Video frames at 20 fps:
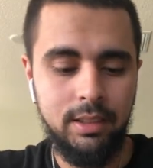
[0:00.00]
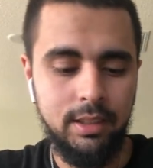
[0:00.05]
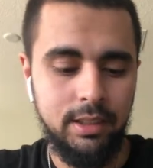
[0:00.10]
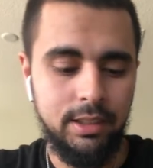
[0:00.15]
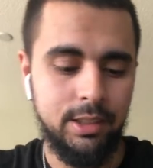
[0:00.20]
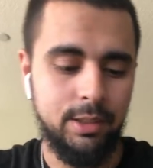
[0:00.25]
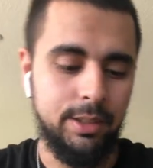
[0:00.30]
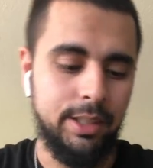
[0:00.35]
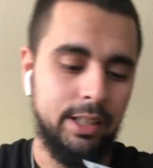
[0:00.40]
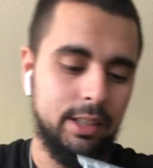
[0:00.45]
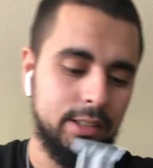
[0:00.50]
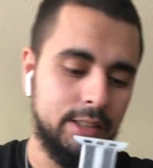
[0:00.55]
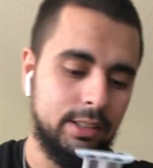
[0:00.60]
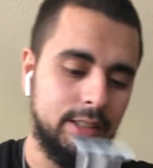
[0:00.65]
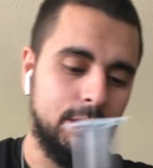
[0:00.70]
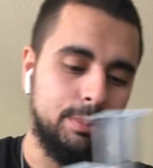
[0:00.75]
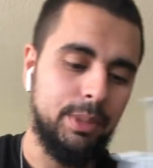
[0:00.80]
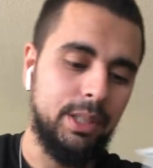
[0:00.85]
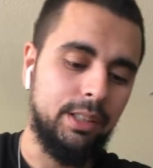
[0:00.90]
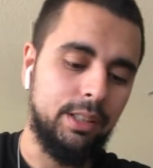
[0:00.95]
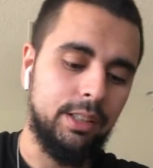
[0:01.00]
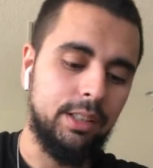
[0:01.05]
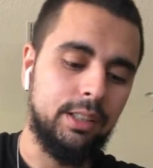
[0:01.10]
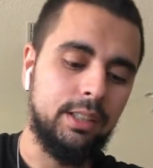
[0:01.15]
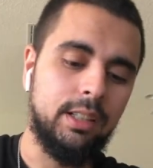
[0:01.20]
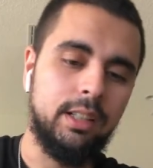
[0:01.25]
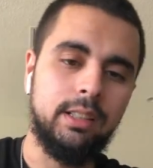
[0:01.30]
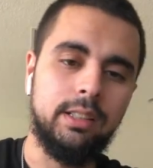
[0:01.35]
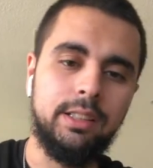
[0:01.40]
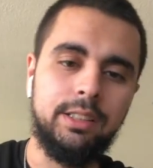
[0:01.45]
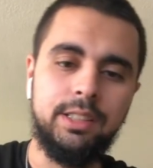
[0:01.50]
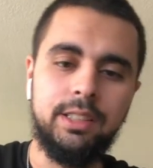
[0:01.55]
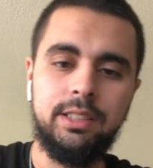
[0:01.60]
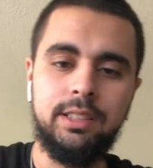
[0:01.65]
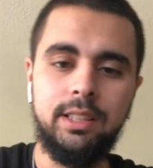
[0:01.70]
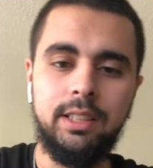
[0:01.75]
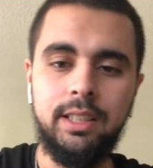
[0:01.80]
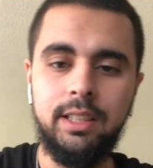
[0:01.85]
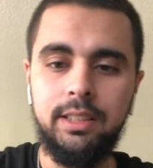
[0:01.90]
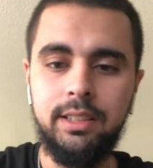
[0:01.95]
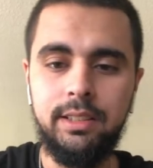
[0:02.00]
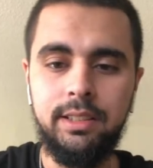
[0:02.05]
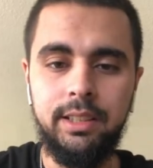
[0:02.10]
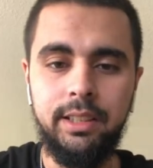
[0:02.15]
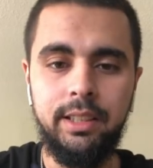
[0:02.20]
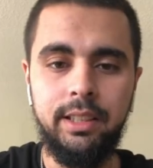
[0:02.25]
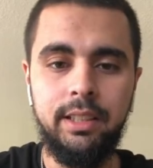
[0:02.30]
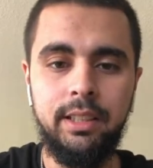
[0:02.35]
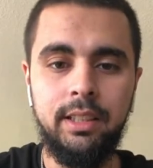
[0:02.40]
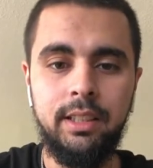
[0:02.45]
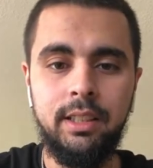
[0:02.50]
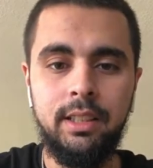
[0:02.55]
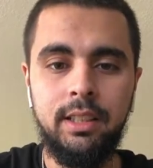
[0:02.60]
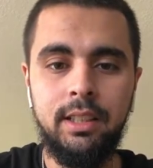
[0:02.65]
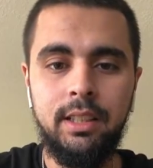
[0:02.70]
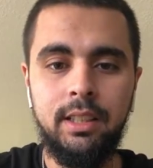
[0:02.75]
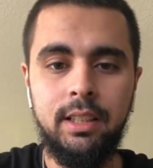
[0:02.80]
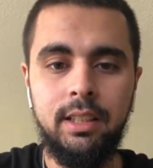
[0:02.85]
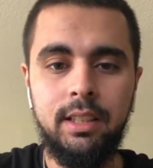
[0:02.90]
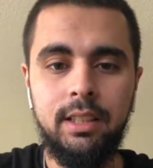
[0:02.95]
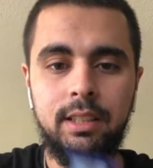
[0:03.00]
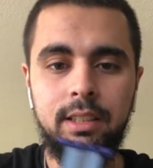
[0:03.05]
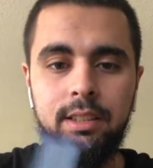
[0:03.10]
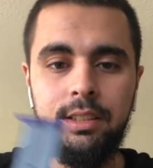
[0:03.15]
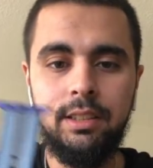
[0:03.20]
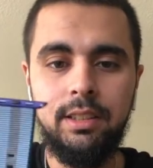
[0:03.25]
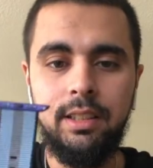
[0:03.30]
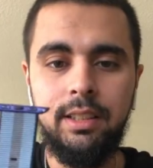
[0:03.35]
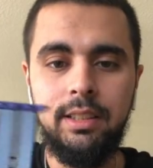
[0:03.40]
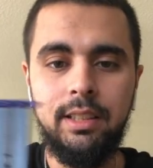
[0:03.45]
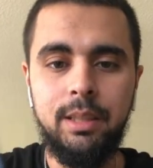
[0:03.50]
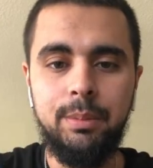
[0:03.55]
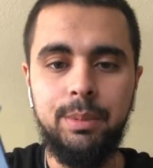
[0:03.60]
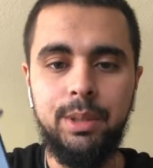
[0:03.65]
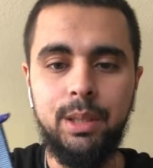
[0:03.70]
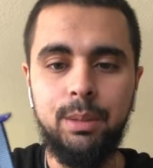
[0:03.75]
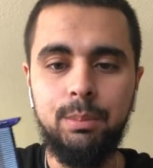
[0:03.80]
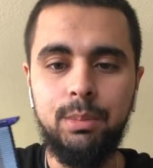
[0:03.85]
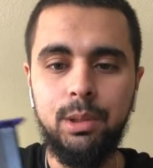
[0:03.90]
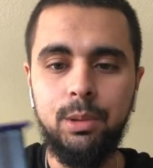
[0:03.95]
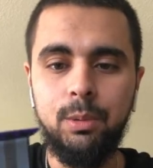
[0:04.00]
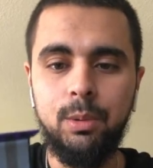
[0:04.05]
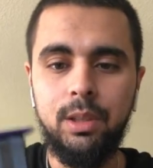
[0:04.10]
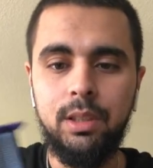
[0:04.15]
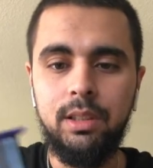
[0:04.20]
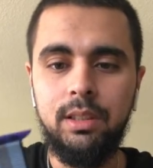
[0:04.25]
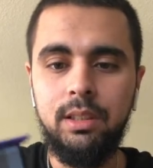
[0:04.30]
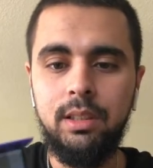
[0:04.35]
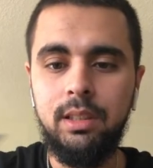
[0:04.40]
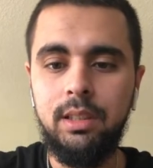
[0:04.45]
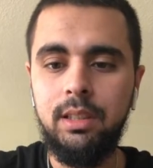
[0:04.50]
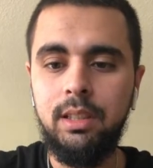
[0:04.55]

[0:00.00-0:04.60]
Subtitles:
So they also sent me another color just to kind of see. So they sent me a blue one.